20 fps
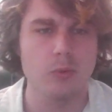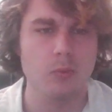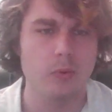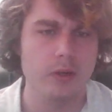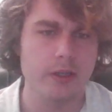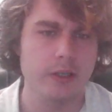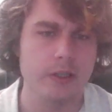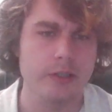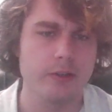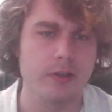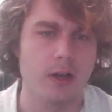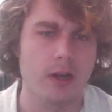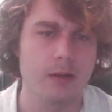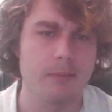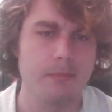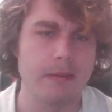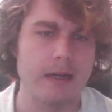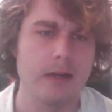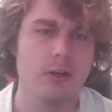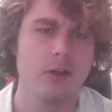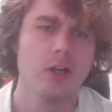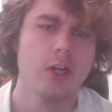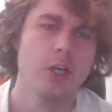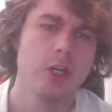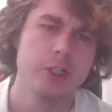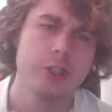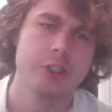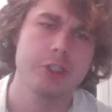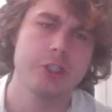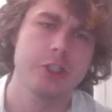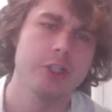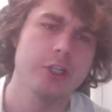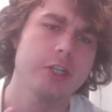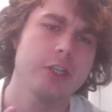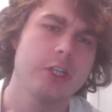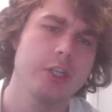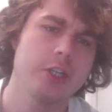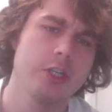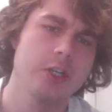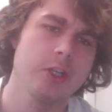we're going to talk about
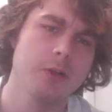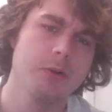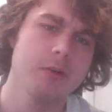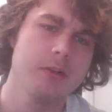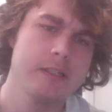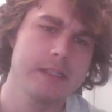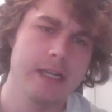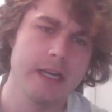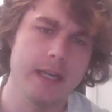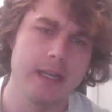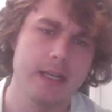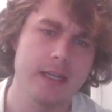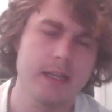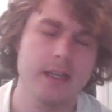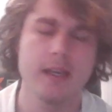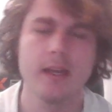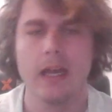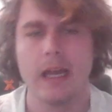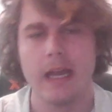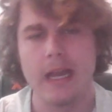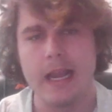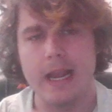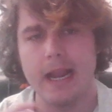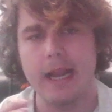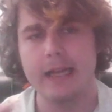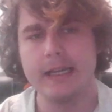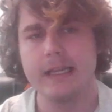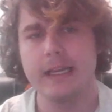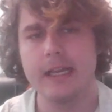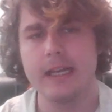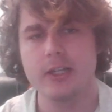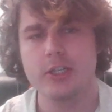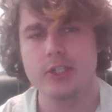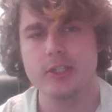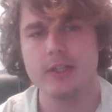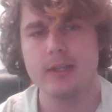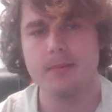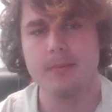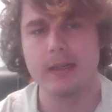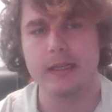should you take
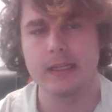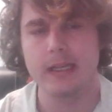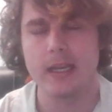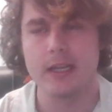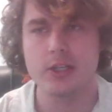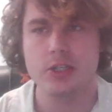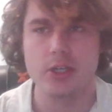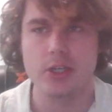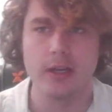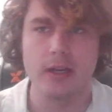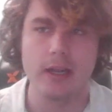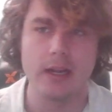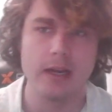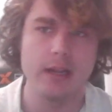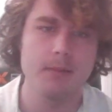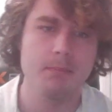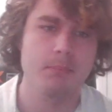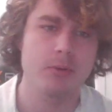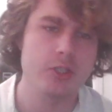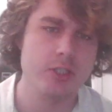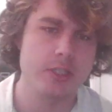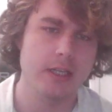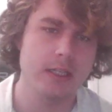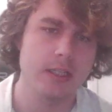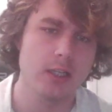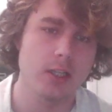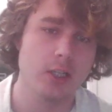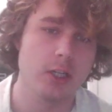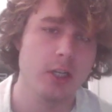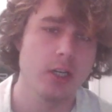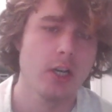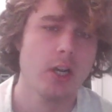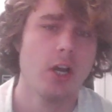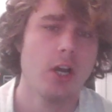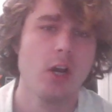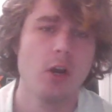ADHD medication, and in particular,